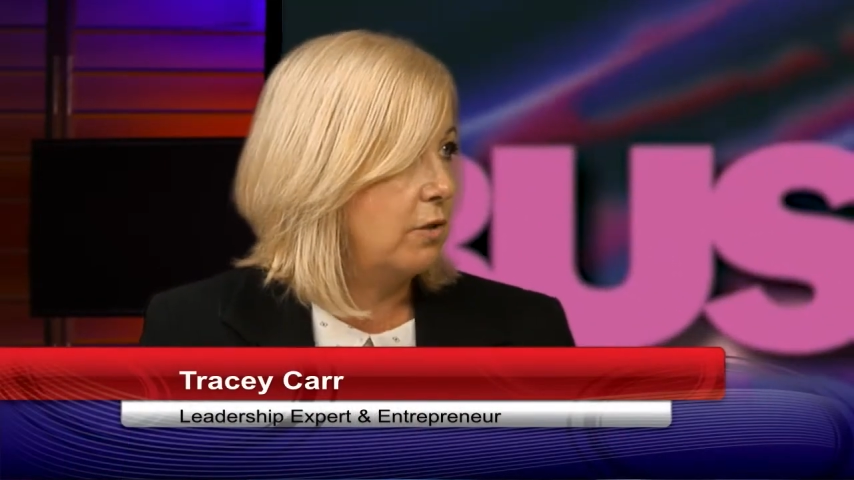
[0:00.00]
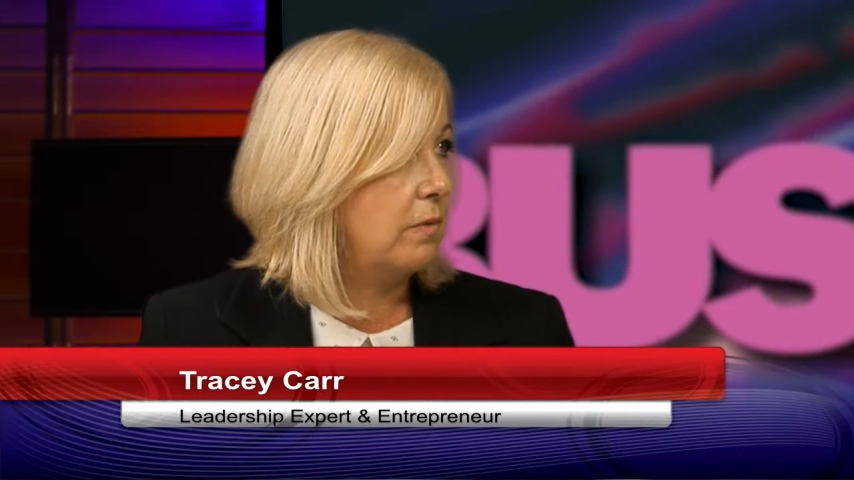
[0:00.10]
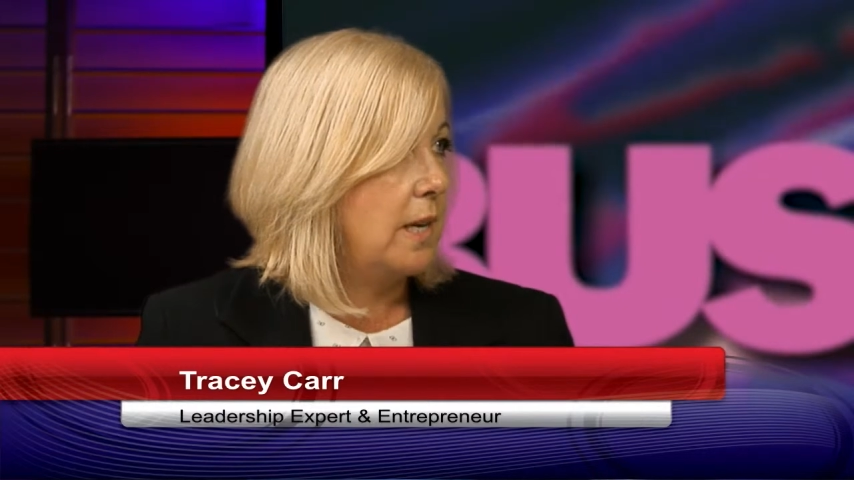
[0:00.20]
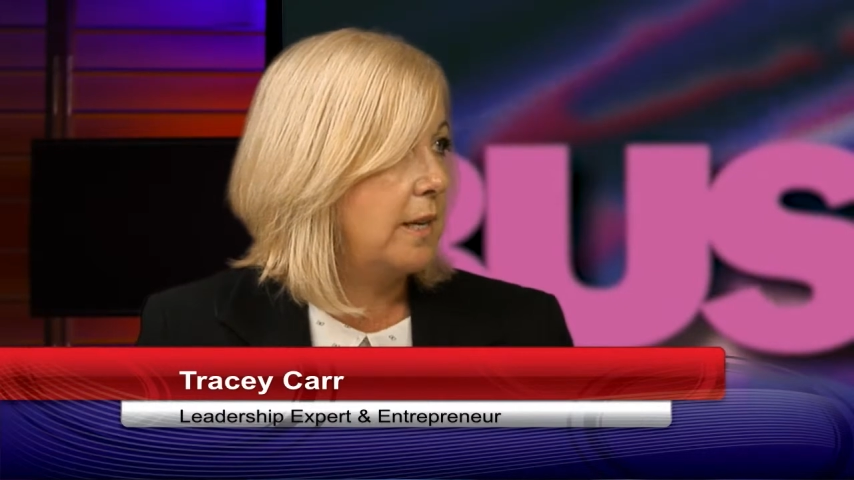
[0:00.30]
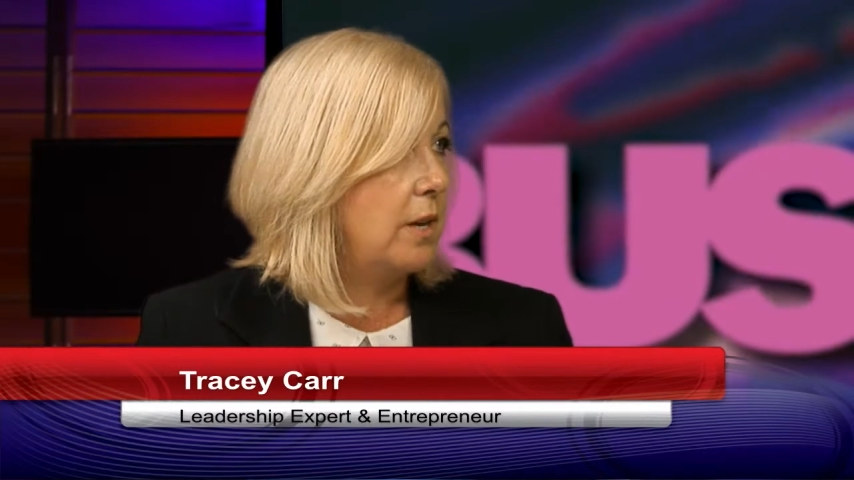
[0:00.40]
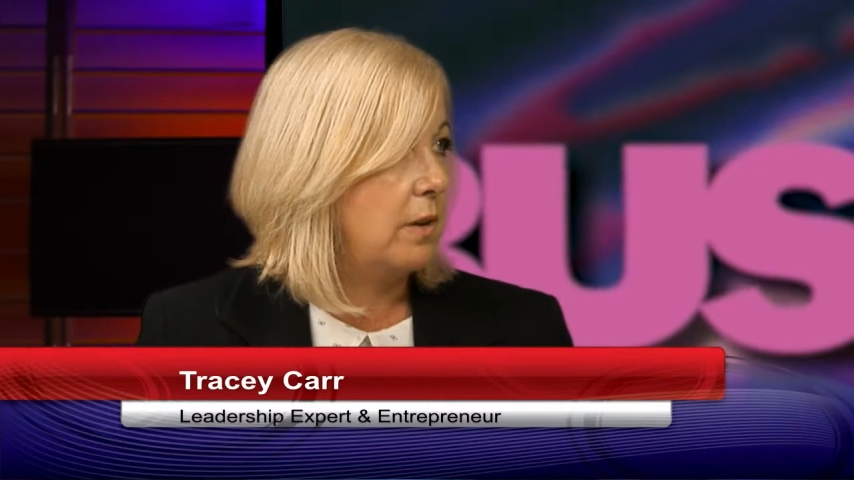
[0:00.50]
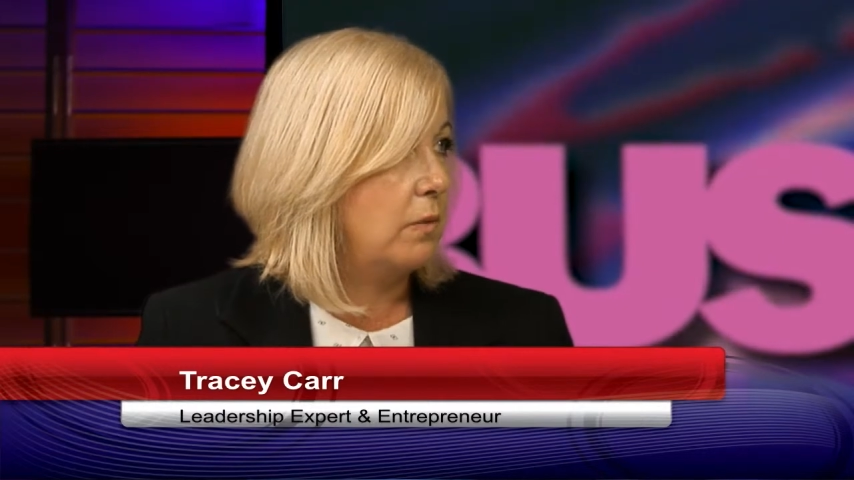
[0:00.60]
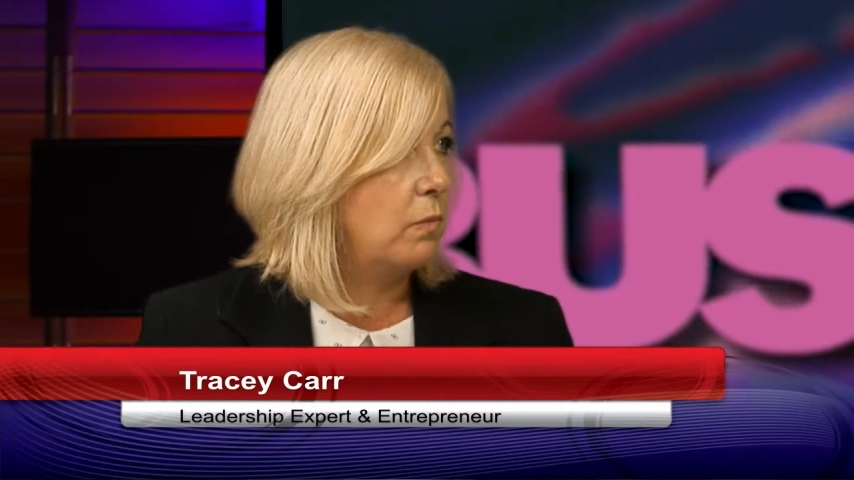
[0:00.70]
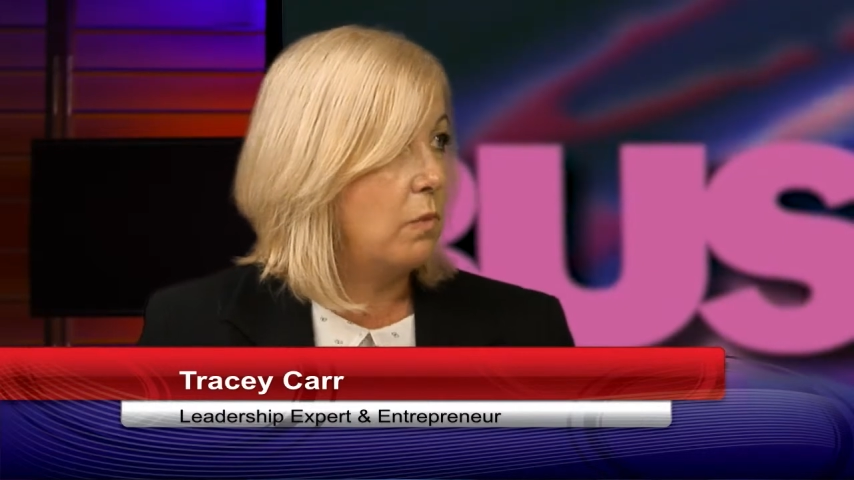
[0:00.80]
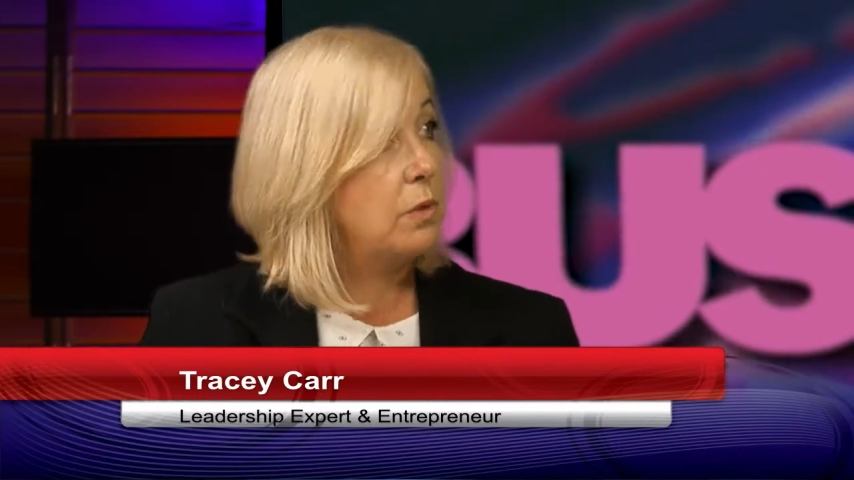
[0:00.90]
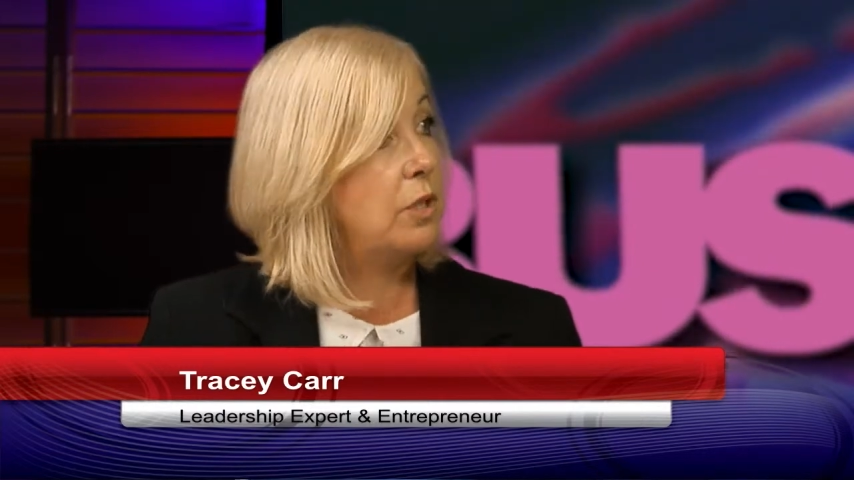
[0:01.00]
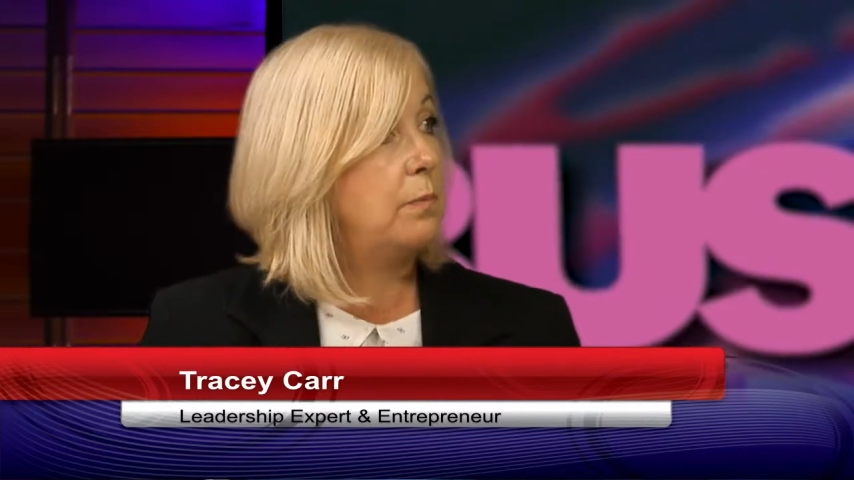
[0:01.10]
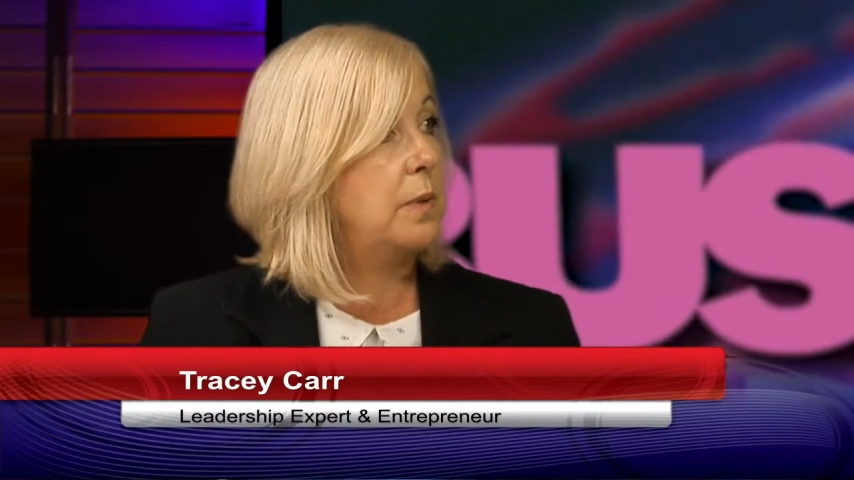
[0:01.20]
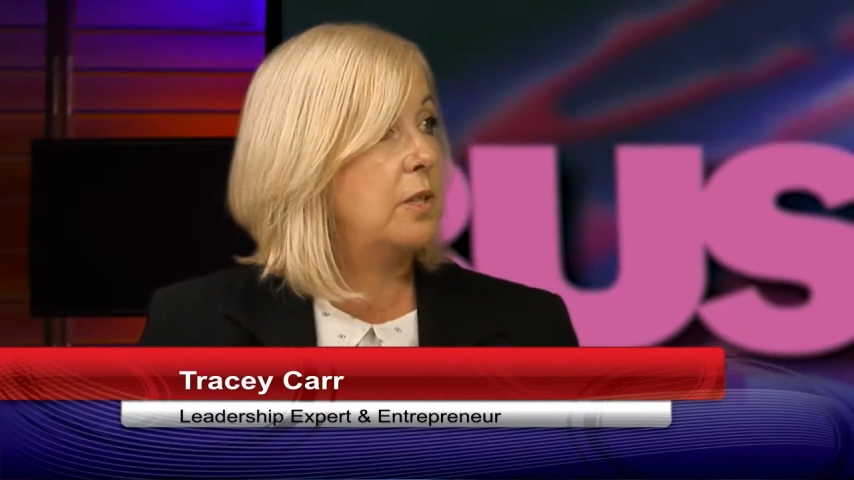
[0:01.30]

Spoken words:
not really knowing what we should be